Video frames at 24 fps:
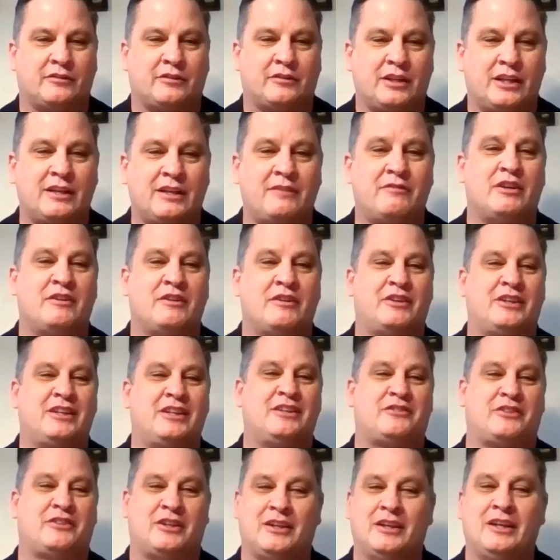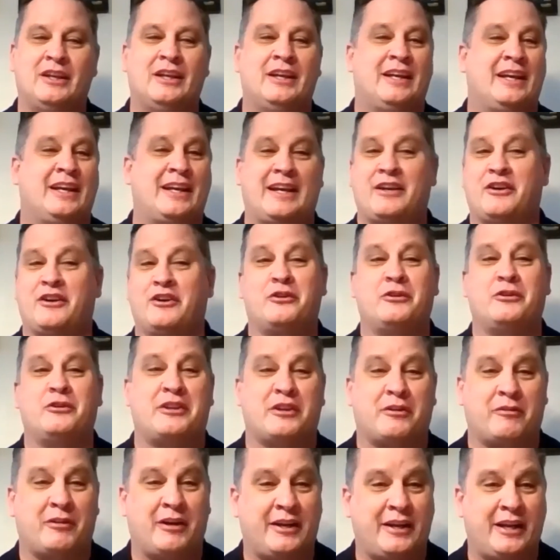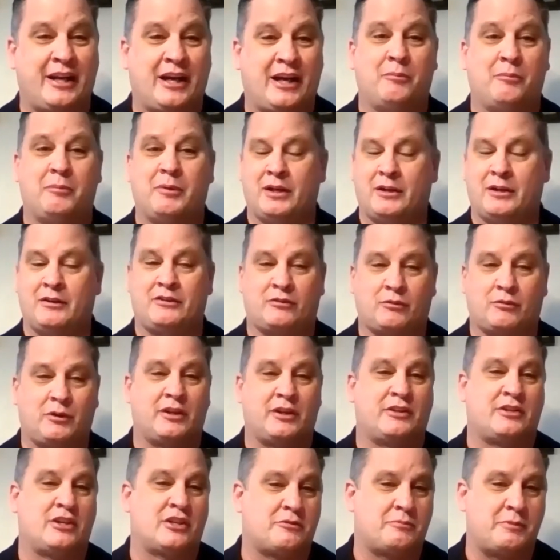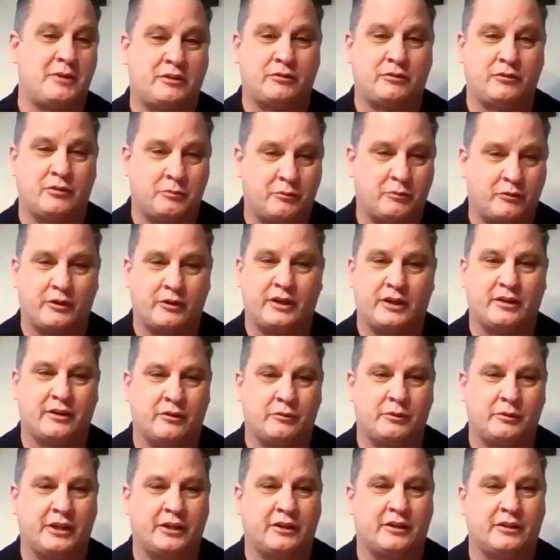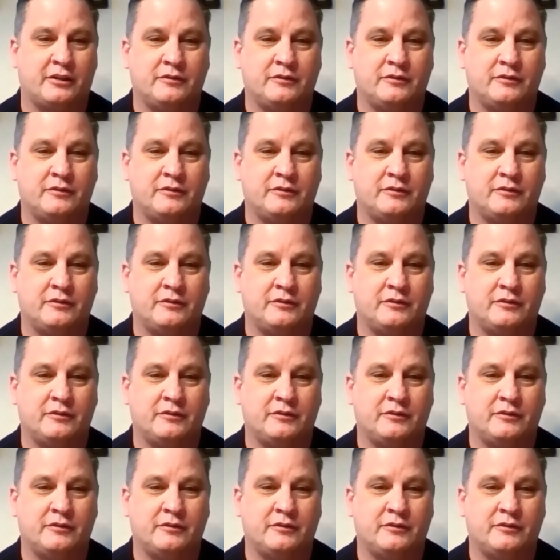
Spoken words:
And even if it is hey, I don't know anything right now, but I just want to touch base with you before the end of the week.